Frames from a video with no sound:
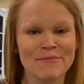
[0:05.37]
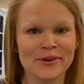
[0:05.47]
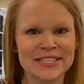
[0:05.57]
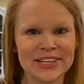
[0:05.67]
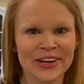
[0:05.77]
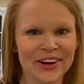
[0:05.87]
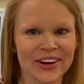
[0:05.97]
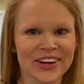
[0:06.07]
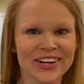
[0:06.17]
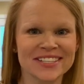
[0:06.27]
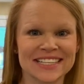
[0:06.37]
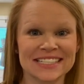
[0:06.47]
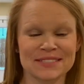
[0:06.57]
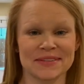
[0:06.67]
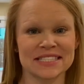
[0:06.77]
boys and girls,
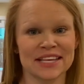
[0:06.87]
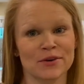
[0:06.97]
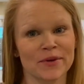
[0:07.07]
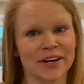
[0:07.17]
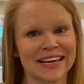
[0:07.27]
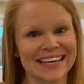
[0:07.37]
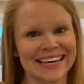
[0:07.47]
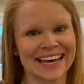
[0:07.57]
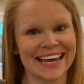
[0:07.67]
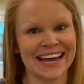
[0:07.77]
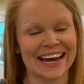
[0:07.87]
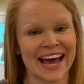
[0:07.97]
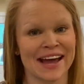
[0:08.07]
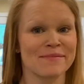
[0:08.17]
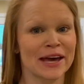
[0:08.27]
it's Miss Gilbert again, and
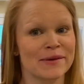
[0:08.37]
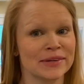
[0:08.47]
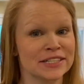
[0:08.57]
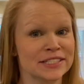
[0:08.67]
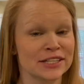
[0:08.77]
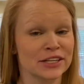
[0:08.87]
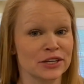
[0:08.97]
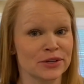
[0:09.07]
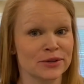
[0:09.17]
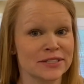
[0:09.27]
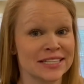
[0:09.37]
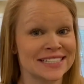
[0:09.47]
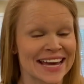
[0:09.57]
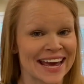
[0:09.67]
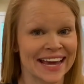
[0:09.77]
I am coming to you
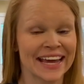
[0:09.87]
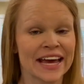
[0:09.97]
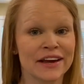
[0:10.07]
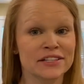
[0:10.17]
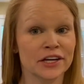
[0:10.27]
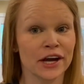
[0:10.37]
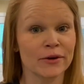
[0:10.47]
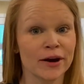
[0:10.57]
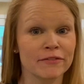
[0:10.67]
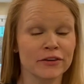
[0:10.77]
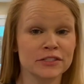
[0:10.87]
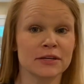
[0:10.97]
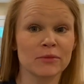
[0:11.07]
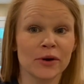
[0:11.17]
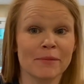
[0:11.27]
today to go over
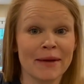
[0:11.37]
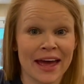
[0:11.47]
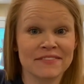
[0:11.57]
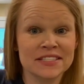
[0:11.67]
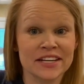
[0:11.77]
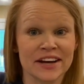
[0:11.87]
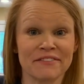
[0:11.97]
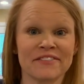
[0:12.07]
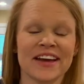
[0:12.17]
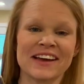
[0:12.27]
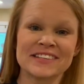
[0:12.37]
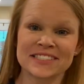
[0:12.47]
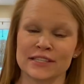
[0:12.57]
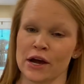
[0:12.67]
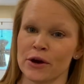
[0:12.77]
some more math stuff.
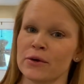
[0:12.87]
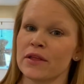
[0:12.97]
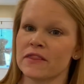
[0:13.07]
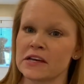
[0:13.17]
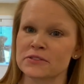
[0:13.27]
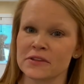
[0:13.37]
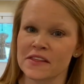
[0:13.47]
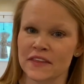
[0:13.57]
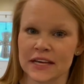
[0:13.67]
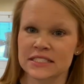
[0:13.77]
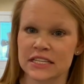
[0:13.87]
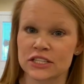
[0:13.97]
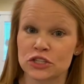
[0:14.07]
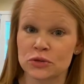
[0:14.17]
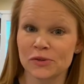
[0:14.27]
So these are the things
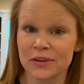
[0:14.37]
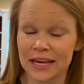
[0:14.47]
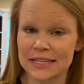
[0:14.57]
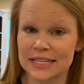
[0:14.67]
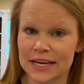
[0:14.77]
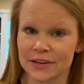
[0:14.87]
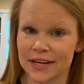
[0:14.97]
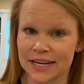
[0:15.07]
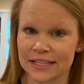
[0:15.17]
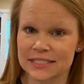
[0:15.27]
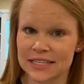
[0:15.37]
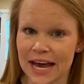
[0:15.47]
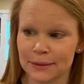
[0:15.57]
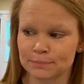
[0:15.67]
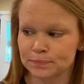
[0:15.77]
that you will need to get ready
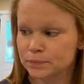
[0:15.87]
today.